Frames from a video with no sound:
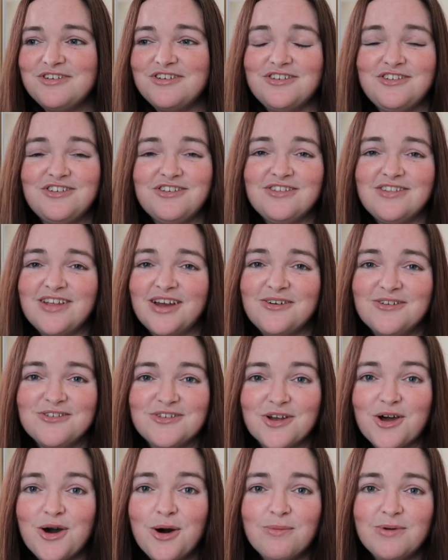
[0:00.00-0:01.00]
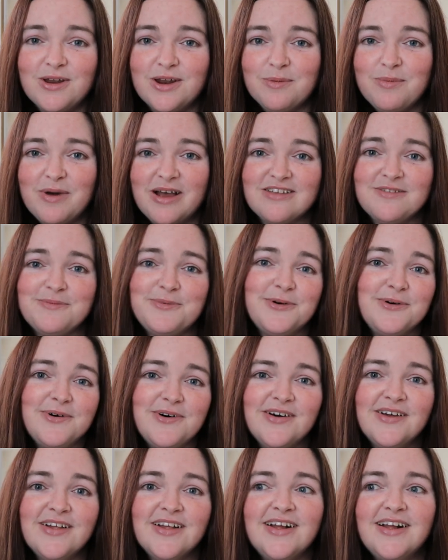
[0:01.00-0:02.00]
She's just down as a cob in her
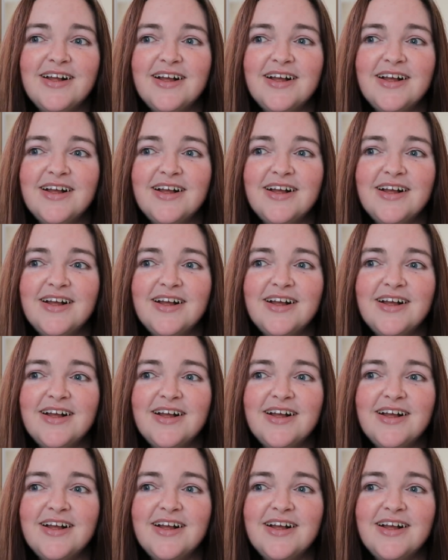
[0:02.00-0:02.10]
passport,